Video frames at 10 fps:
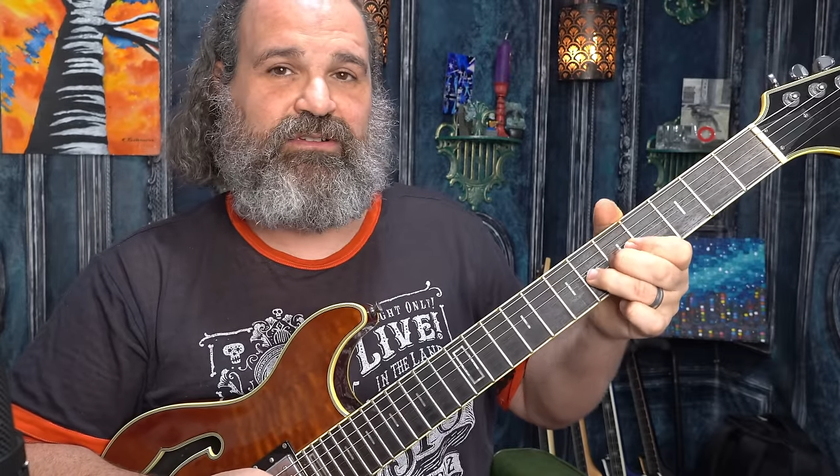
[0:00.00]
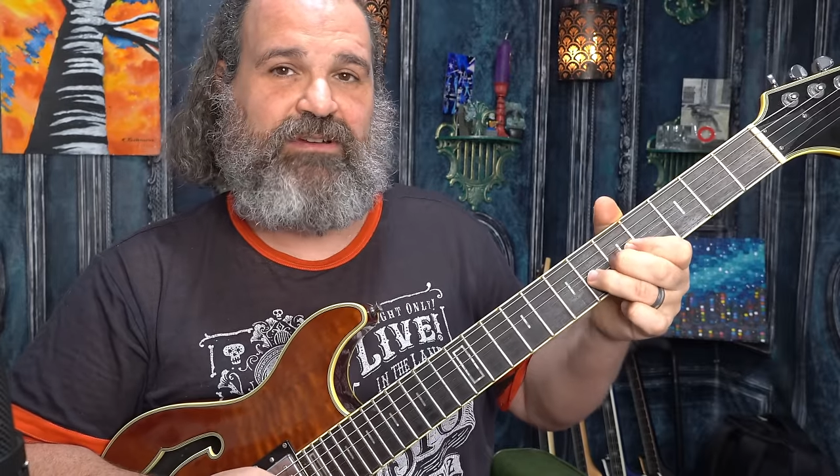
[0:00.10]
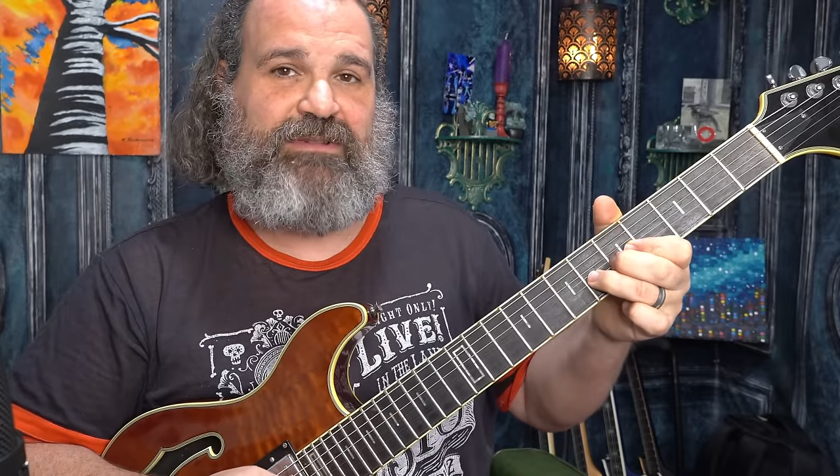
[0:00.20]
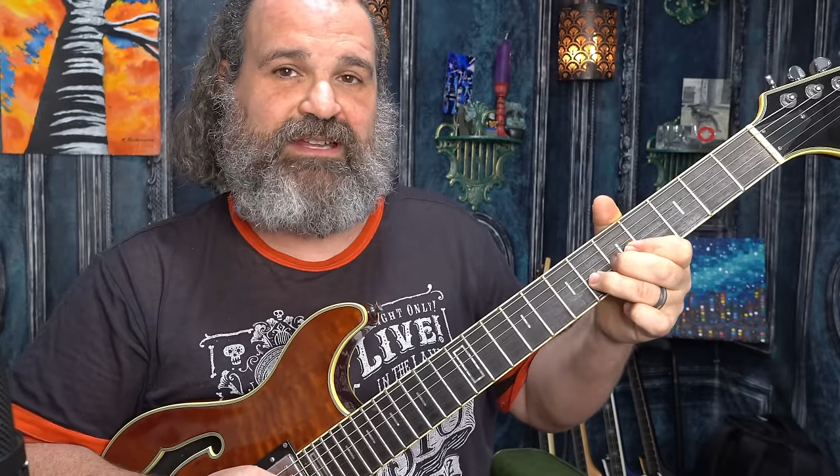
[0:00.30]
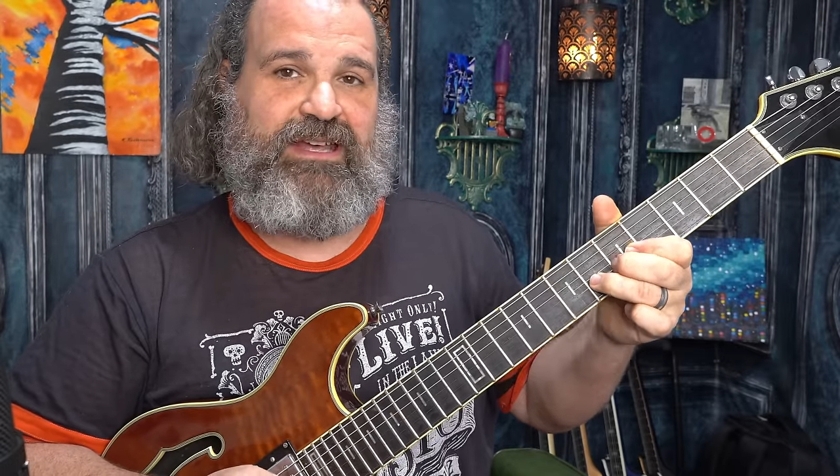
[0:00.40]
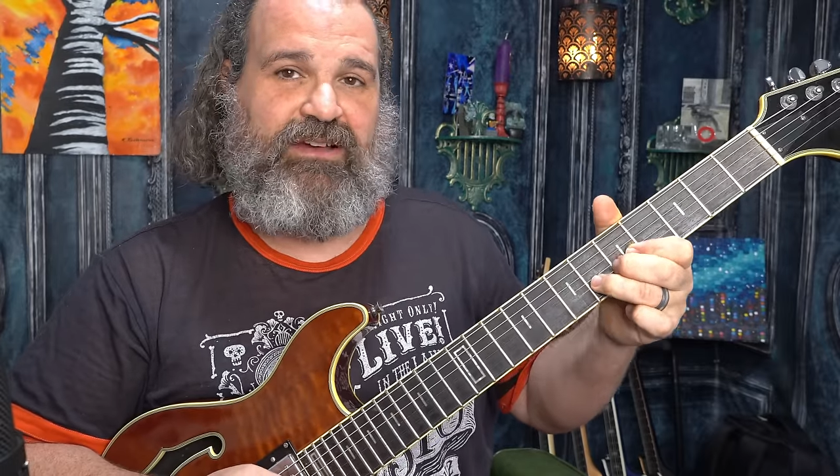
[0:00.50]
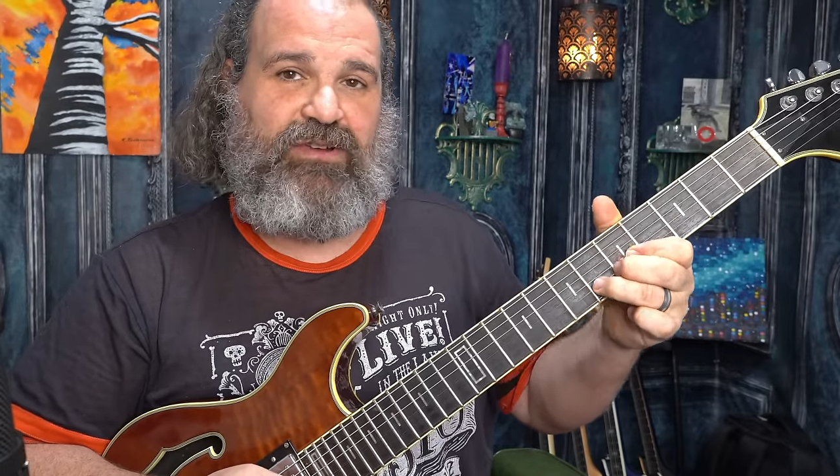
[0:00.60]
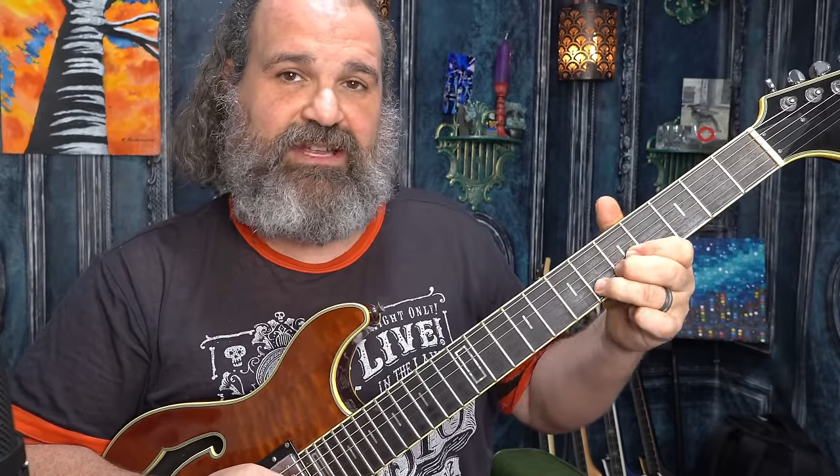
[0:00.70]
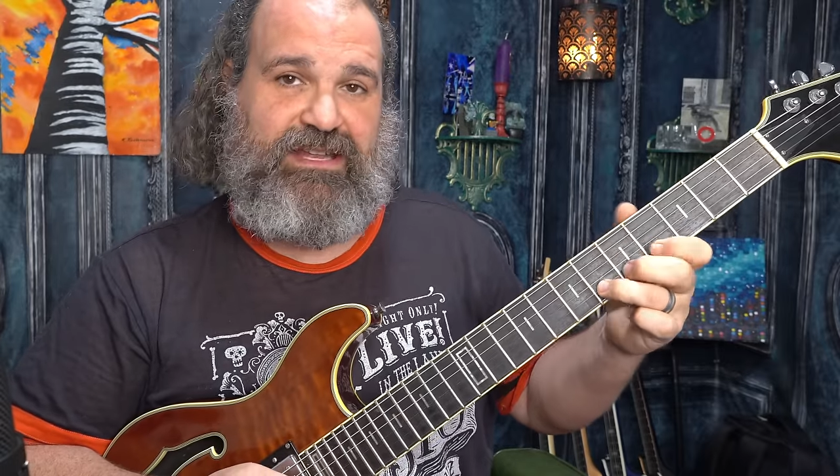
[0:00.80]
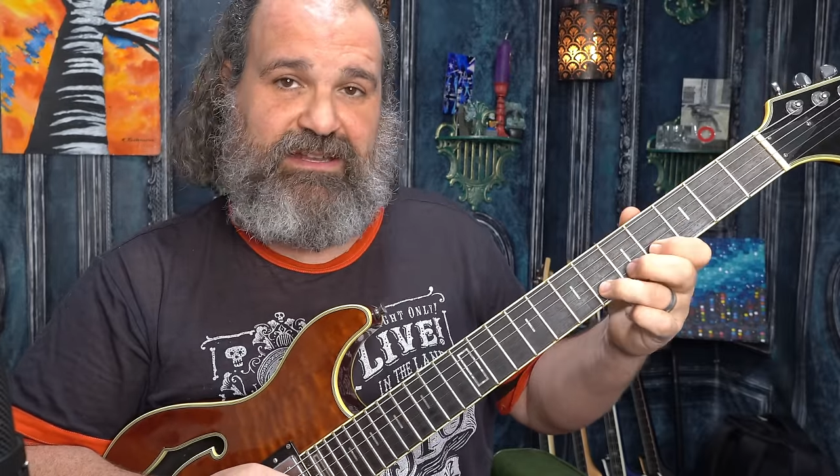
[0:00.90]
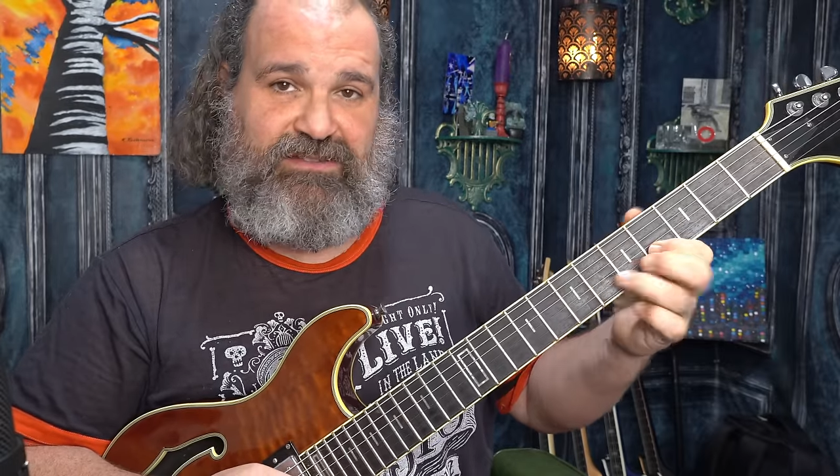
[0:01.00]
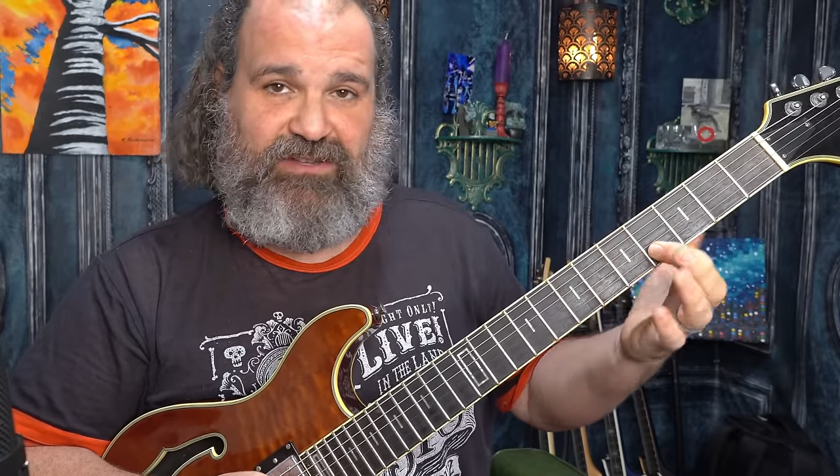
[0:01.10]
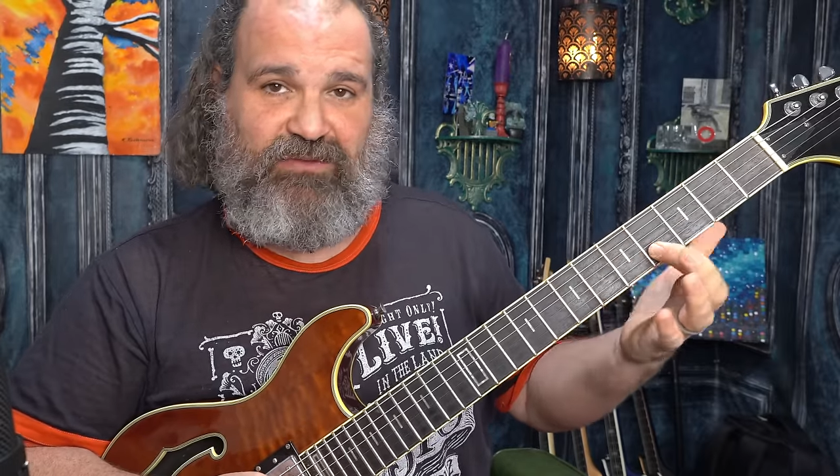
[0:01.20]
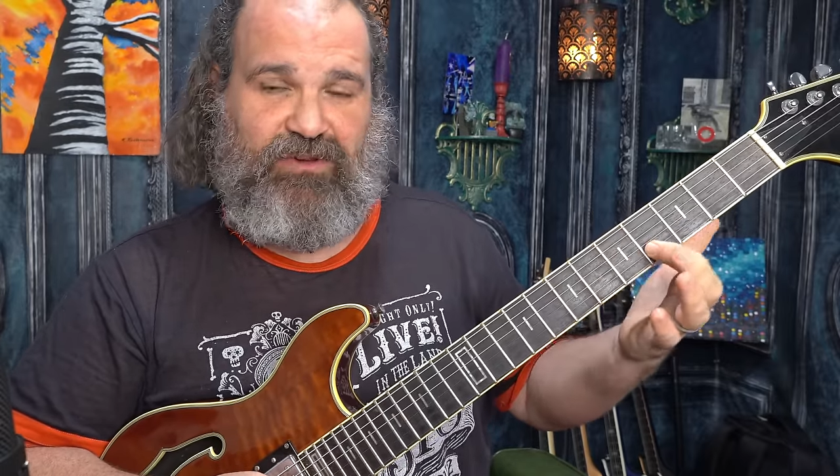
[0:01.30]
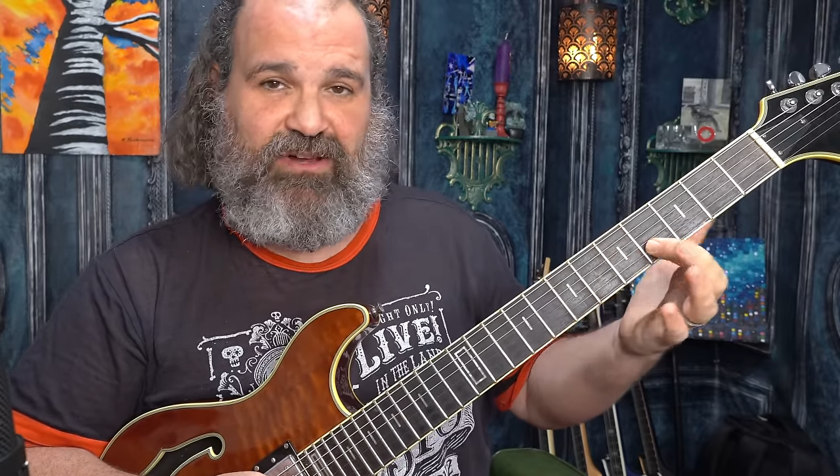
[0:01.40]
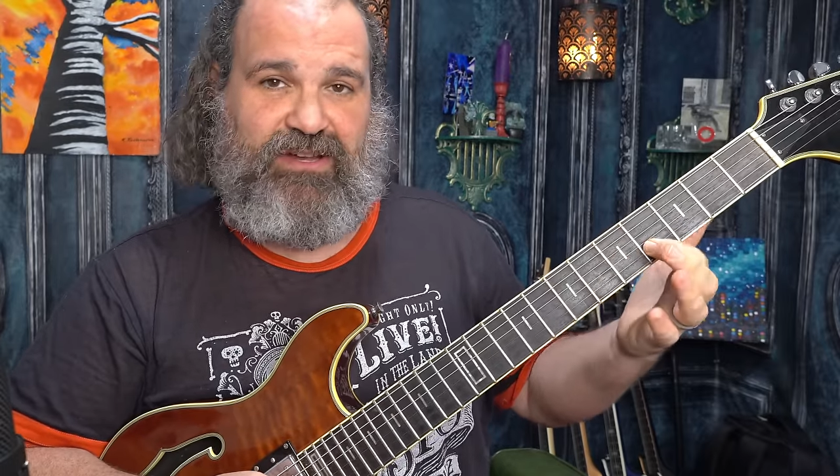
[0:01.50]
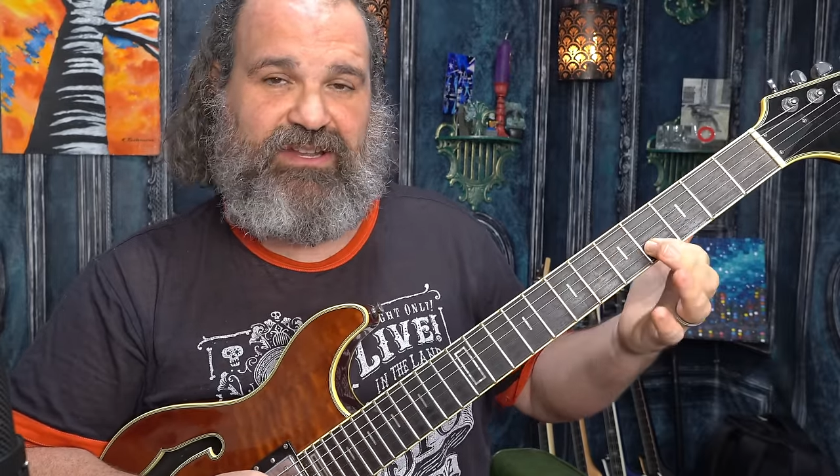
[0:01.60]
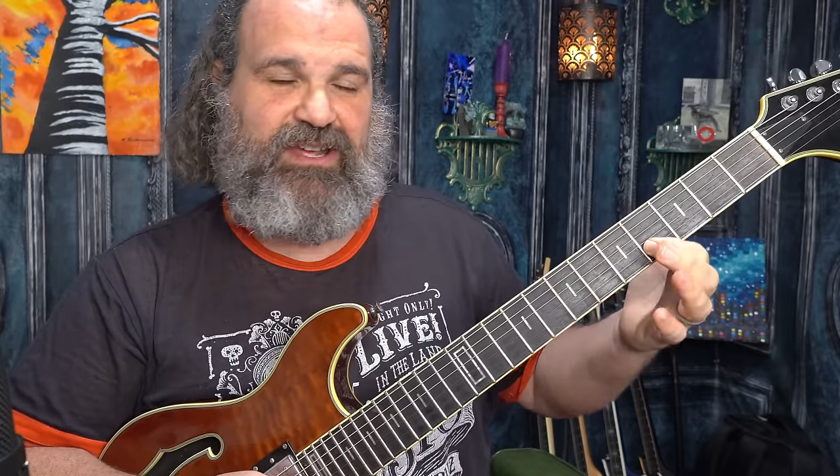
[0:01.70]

coming down into the one,